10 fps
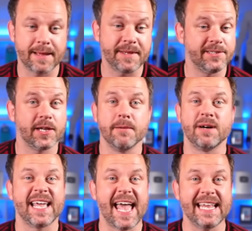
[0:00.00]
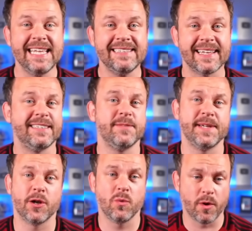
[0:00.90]
that means I can buy any
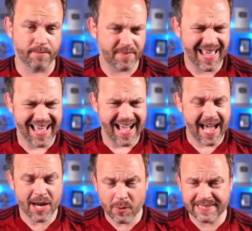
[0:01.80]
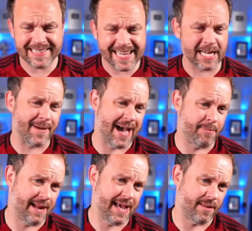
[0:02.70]
sentiment I want. And I was thinking about a
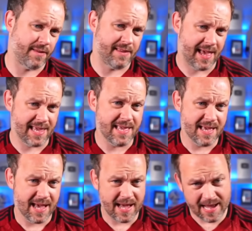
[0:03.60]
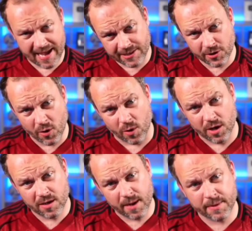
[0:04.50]
player the other day. And you know
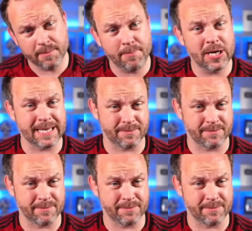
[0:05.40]
what? I'm going to buy